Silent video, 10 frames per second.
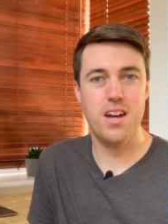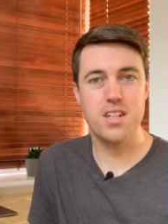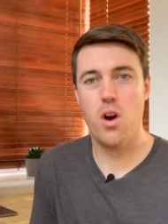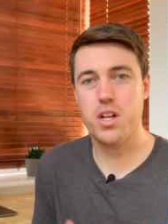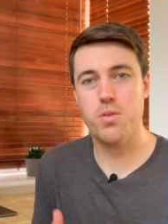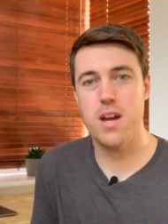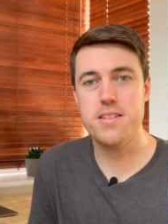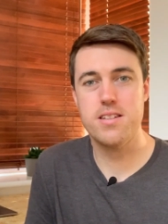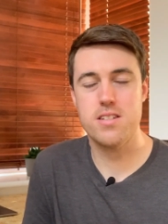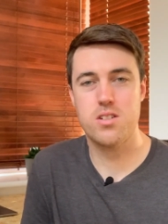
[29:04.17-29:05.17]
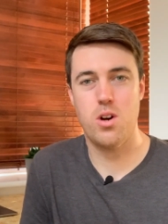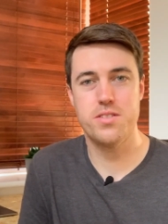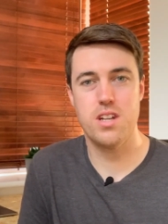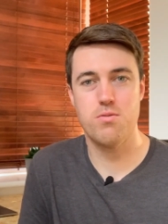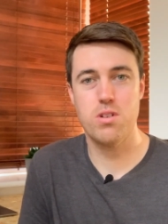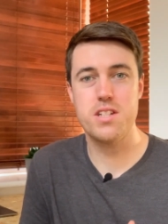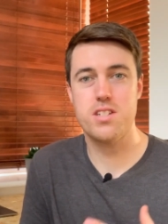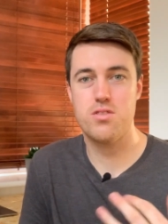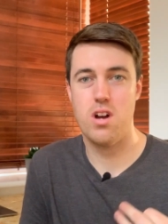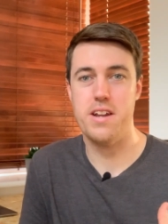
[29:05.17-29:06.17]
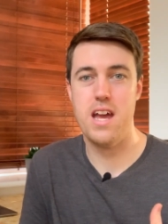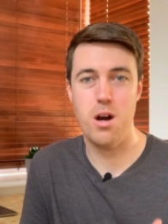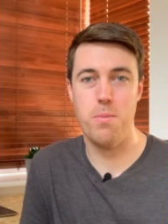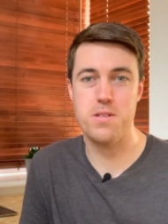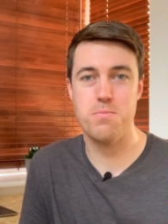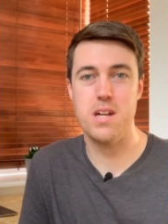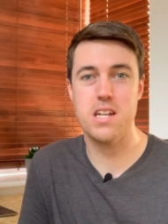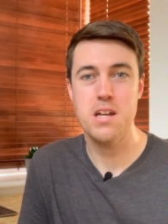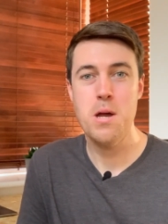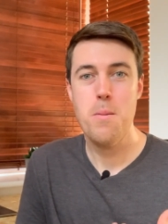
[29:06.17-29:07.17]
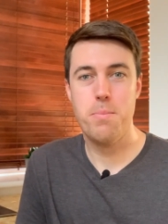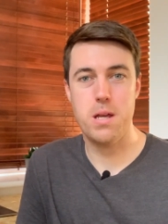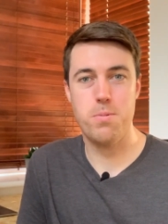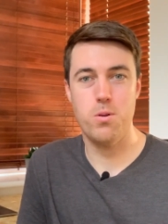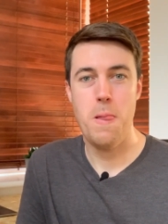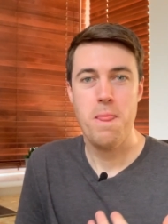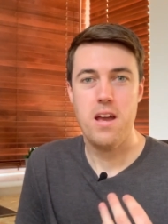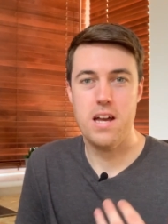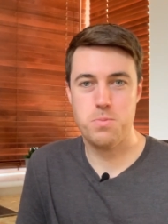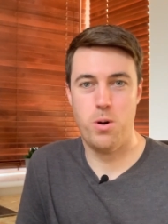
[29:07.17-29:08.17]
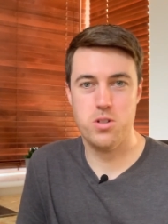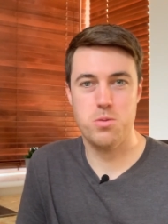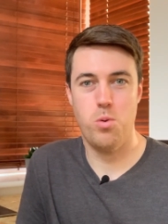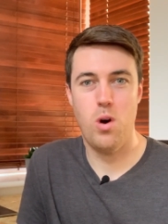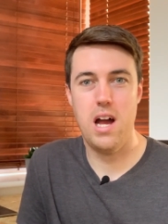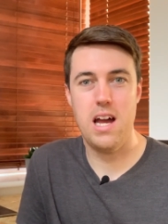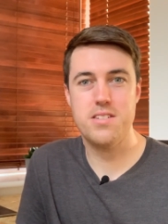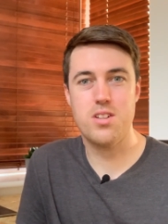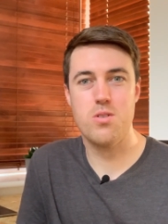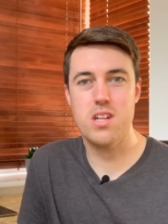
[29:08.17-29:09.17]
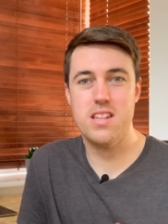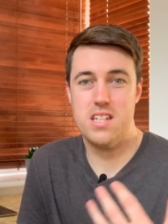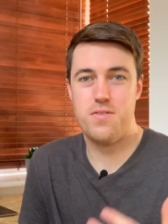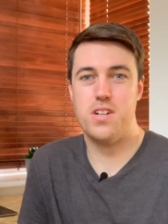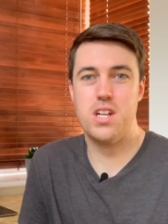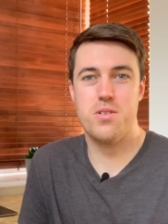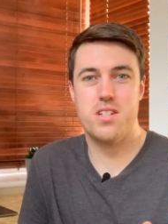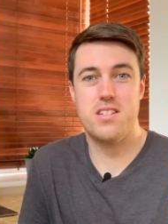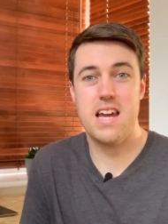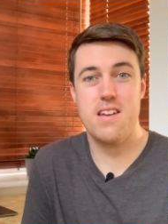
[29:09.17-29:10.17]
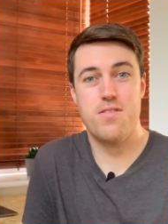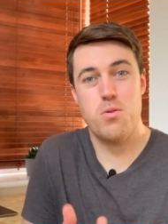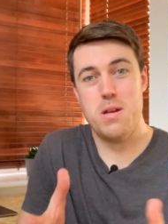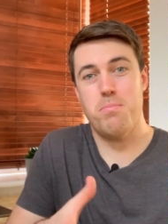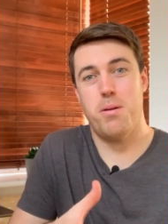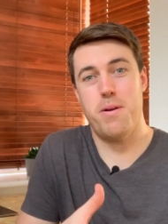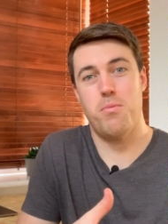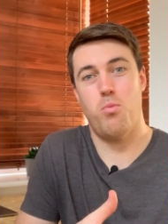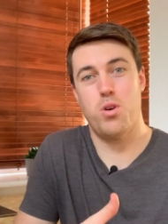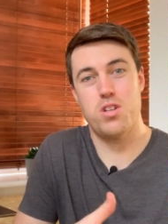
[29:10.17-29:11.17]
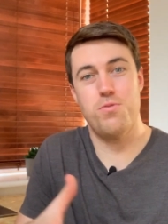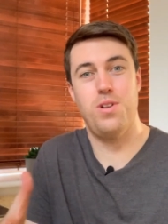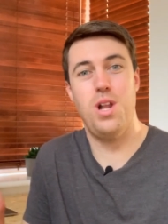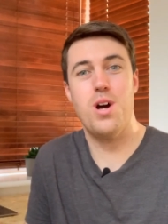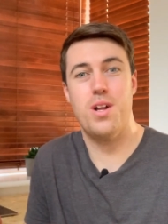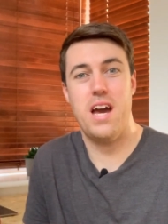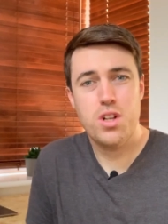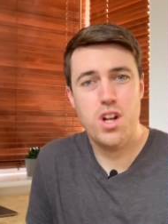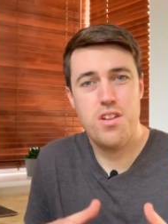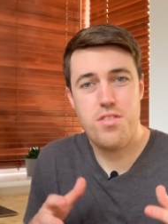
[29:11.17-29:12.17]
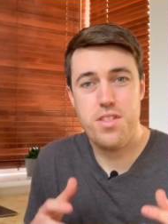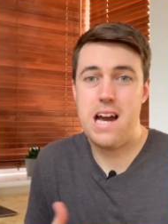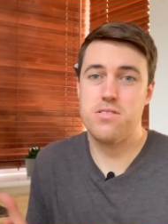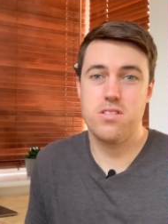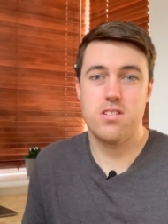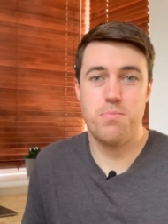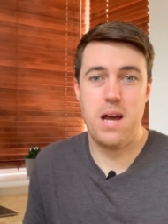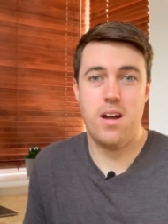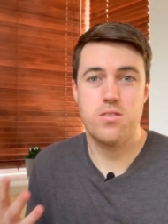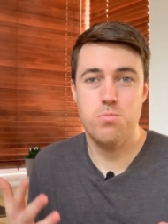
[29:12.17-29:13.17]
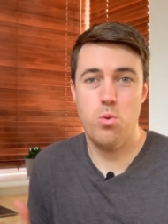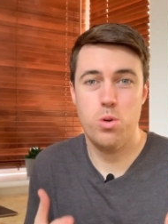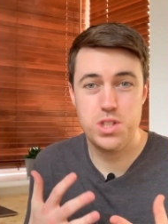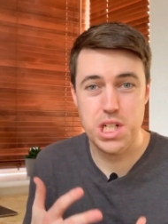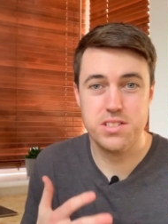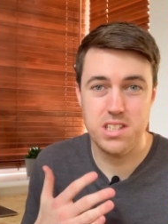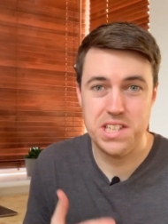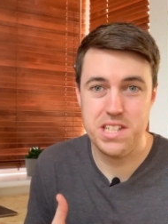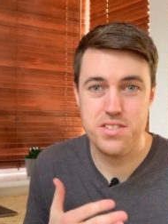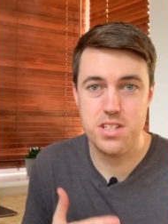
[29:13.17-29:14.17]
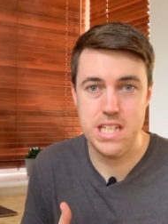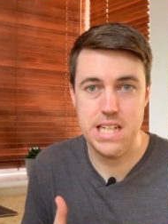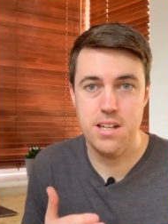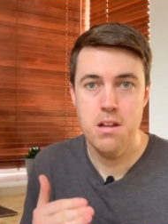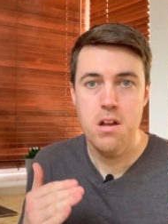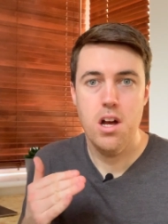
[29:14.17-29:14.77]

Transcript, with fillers: uh, you know, I created this content really to try and help as many people as possible. And so in this video today, if you implement what you've learned, you could earn thousands of pounds more just in this year